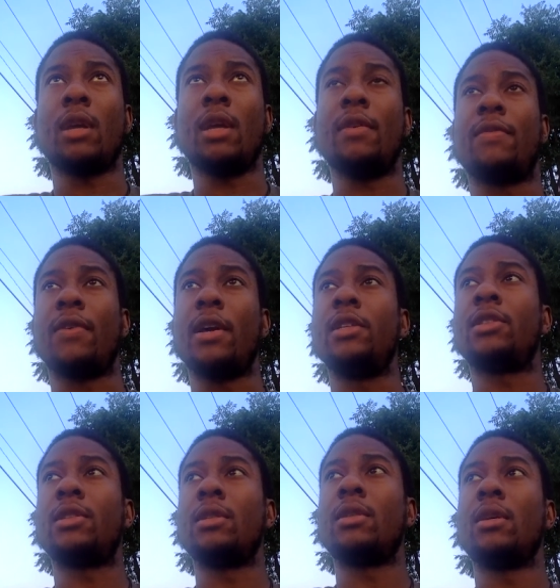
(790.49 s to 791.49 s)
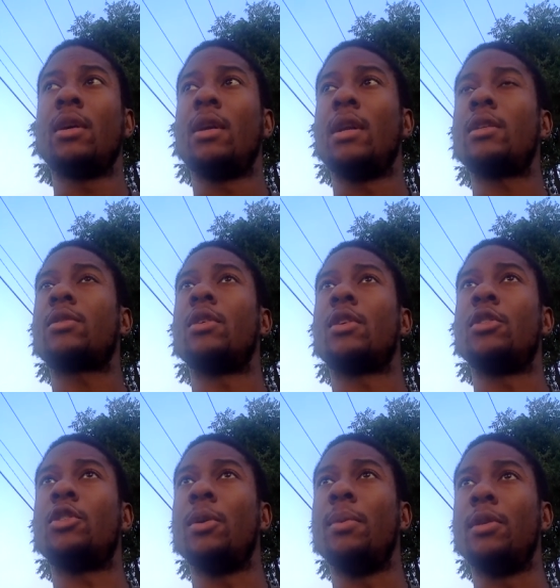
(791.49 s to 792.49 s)
Inflation, that's going to
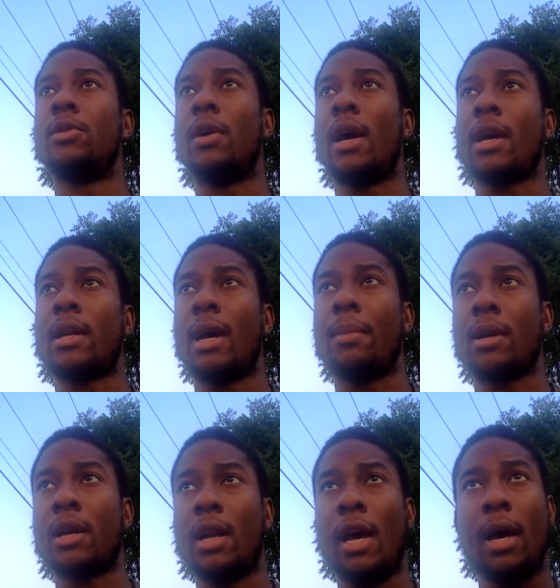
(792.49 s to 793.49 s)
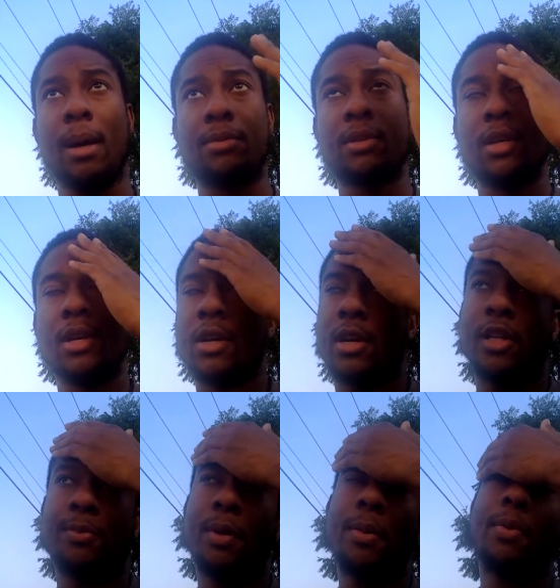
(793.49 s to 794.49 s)
contribute to an economic collapse
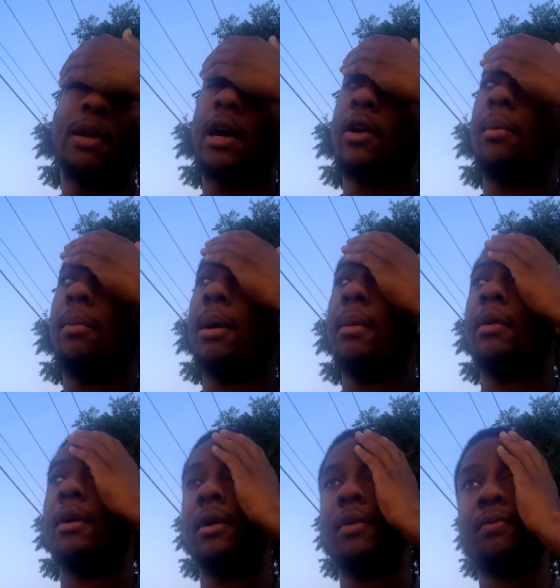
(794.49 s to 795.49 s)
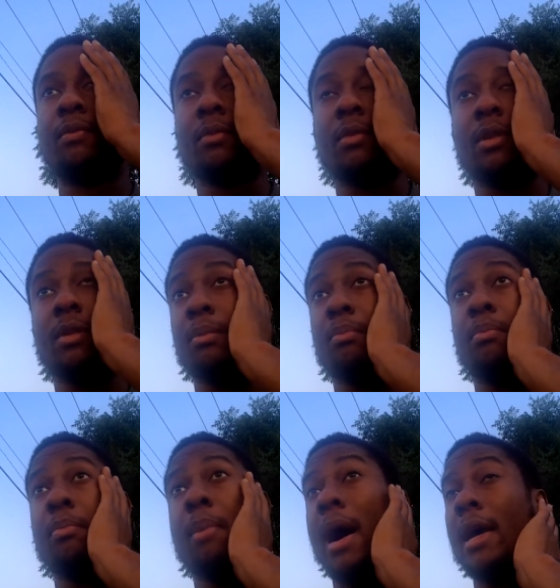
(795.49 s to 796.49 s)
because people are not going to be able to
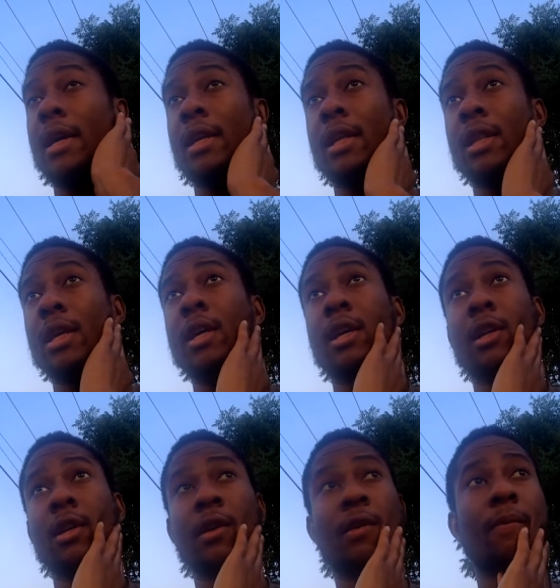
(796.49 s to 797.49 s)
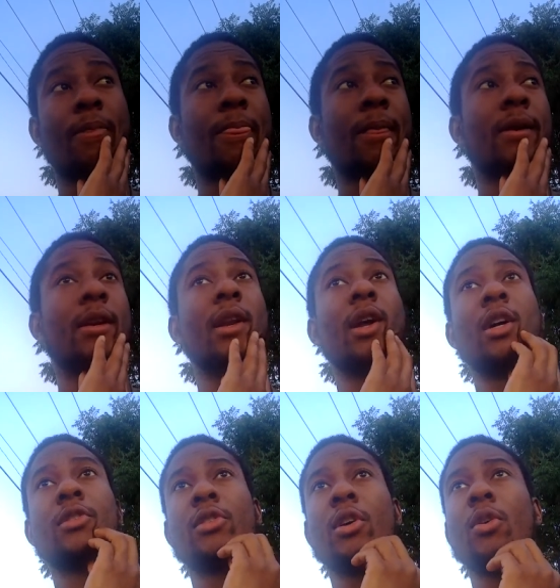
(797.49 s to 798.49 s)
buy anything. And
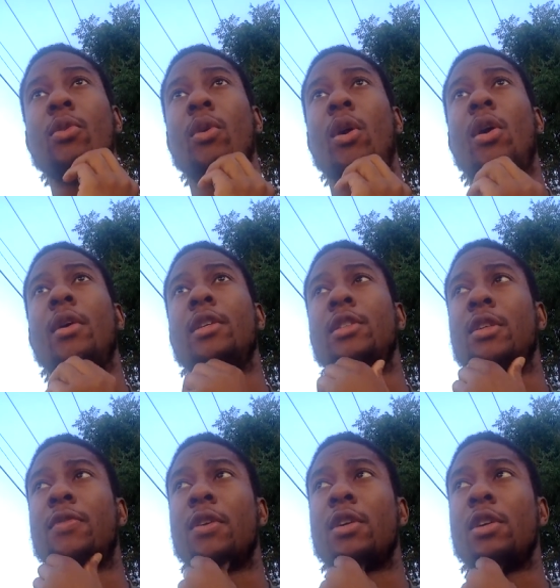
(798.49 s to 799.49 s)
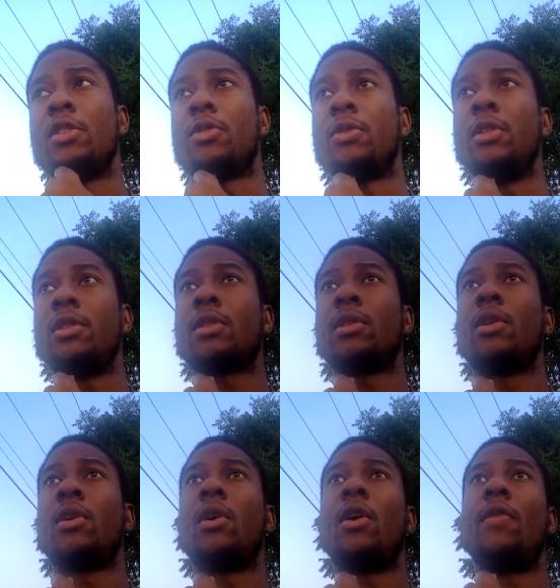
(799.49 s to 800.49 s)
also, all these different countries
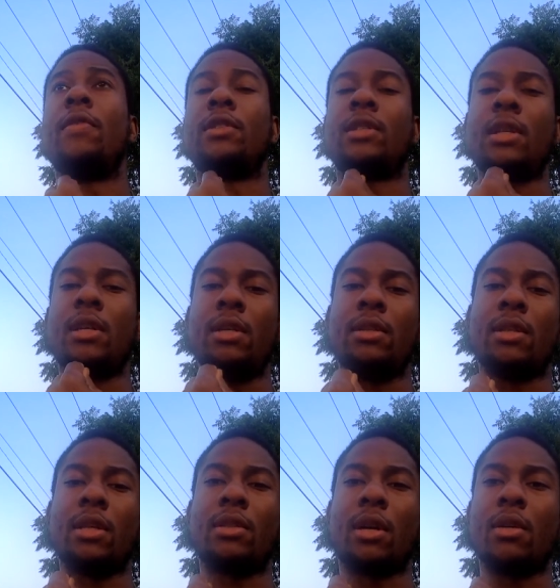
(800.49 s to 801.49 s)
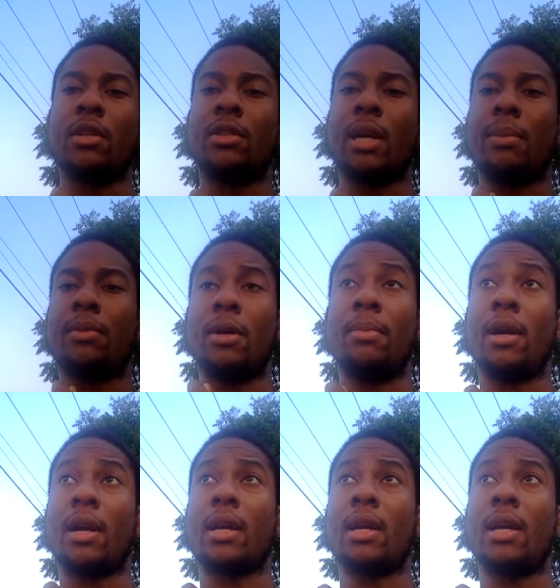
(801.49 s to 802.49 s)
overseas, they starting to drop the
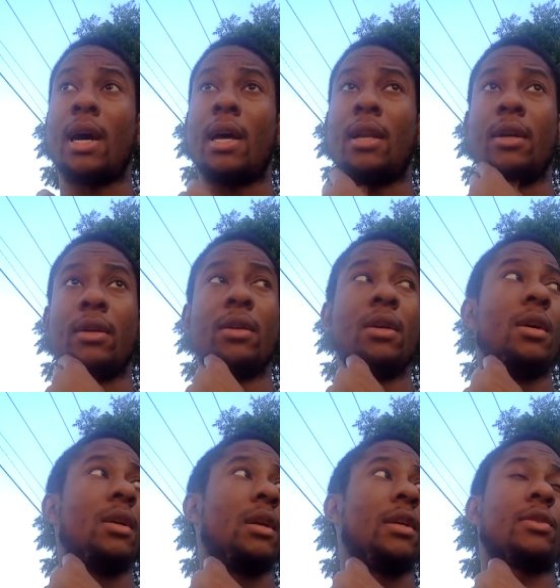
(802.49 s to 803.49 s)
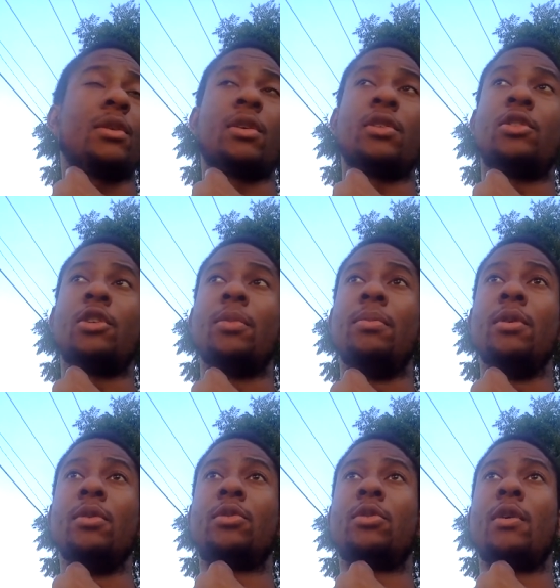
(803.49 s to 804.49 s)
American dollar. That's going to
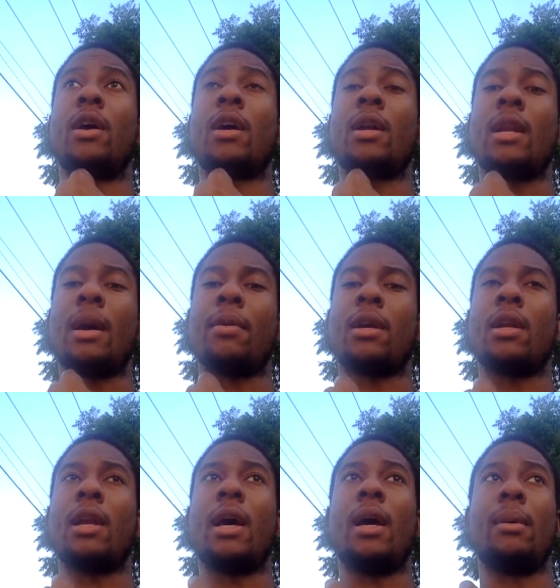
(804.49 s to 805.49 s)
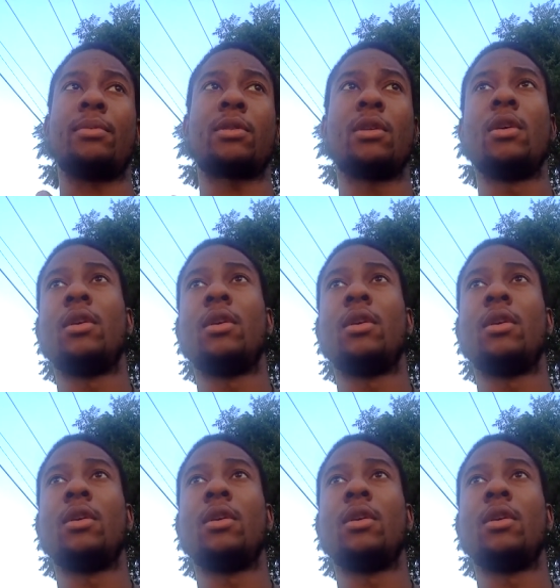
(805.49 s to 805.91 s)
contribute to an economic collapse.